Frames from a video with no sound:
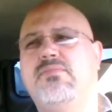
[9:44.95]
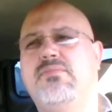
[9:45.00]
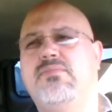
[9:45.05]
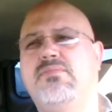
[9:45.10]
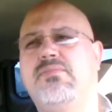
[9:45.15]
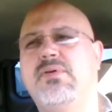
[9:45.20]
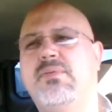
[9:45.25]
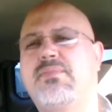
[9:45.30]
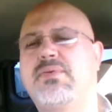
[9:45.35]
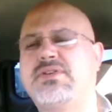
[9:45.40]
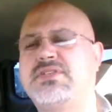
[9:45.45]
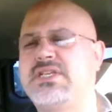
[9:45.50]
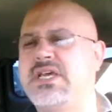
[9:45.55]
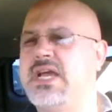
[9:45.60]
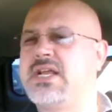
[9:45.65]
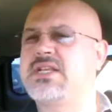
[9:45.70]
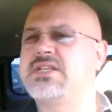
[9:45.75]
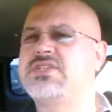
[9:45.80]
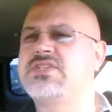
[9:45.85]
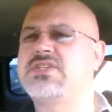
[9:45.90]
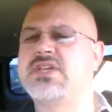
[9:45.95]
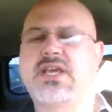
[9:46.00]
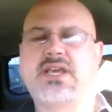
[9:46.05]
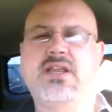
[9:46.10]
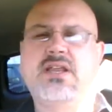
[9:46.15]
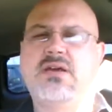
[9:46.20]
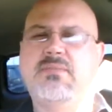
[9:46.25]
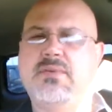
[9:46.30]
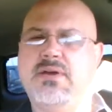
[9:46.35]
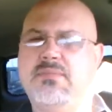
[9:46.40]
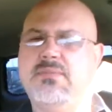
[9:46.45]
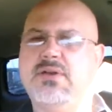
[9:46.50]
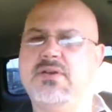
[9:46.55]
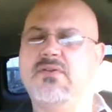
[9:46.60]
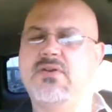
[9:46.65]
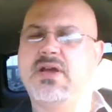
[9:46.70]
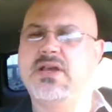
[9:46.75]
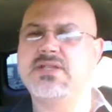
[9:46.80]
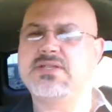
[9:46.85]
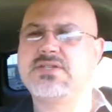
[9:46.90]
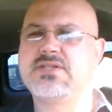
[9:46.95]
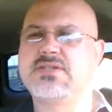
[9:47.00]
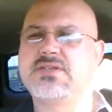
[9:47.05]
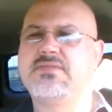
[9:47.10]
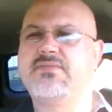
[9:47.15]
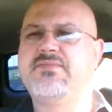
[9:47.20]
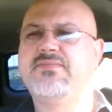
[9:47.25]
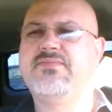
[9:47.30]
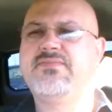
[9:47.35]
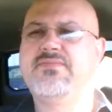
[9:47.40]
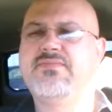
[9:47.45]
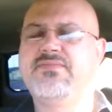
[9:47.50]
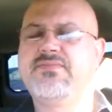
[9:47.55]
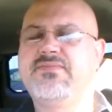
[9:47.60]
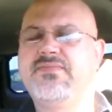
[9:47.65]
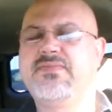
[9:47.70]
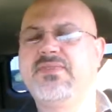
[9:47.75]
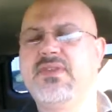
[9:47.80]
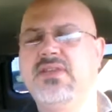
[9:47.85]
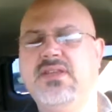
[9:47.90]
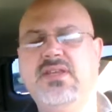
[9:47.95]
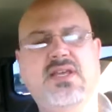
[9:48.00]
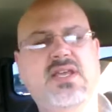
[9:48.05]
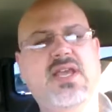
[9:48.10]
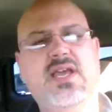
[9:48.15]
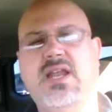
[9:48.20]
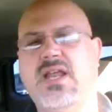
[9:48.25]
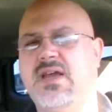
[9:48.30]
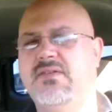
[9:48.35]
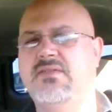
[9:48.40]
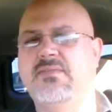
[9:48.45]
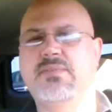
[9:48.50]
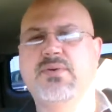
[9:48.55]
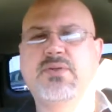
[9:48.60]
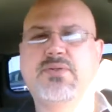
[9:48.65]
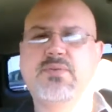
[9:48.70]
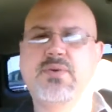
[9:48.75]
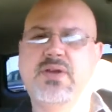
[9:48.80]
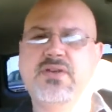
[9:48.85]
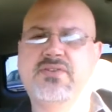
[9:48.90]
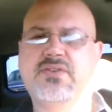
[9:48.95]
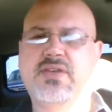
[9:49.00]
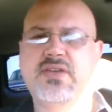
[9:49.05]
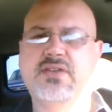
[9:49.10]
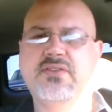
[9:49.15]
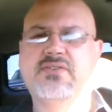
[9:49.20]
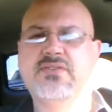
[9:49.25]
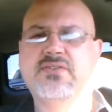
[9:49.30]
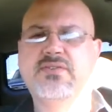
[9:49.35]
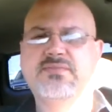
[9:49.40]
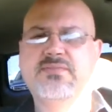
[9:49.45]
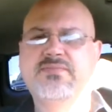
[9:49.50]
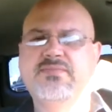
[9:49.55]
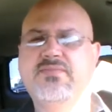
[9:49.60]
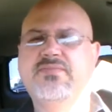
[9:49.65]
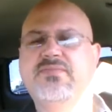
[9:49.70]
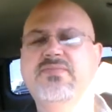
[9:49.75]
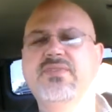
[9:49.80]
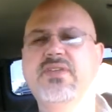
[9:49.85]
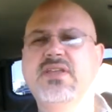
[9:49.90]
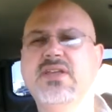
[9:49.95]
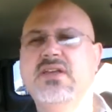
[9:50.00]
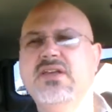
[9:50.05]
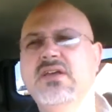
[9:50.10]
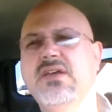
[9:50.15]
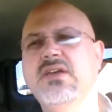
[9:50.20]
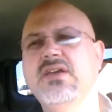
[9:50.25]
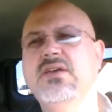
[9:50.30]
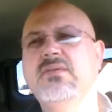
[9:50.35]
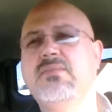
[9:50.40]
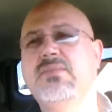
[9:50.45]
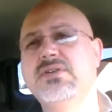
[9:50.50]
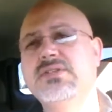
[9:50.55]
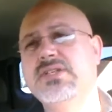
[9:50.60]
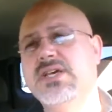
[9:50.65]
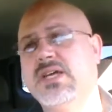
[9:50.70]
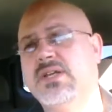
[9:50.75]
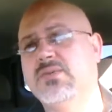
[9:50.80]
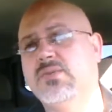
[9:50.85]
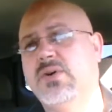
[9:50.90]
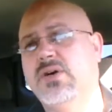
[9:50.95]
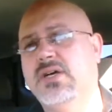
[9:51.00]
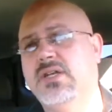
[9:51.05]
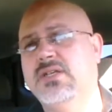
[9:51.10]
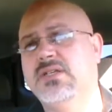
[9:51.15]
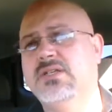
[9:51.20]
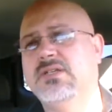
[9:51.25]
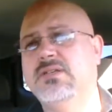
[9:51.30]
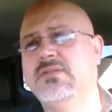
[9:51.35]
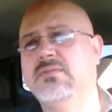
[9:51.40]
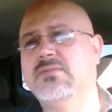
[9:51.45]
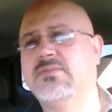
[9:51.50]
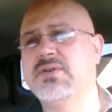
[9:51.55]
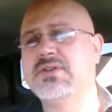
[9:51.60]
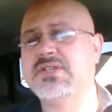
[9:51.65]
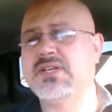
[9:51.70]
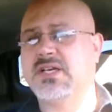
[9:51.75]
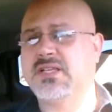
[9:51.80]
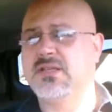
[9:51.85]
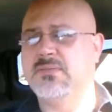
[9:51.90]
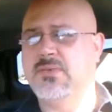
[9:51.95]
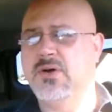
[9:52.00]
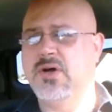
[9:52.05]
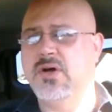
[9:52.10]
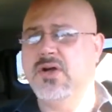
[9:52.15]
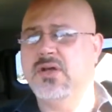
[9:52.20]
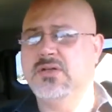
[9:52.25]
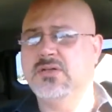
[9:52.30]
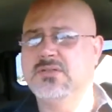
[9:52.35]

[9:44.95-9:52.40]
but protect Second Amendment rights. You can't have it both ways, kids. Protect one, protect them all.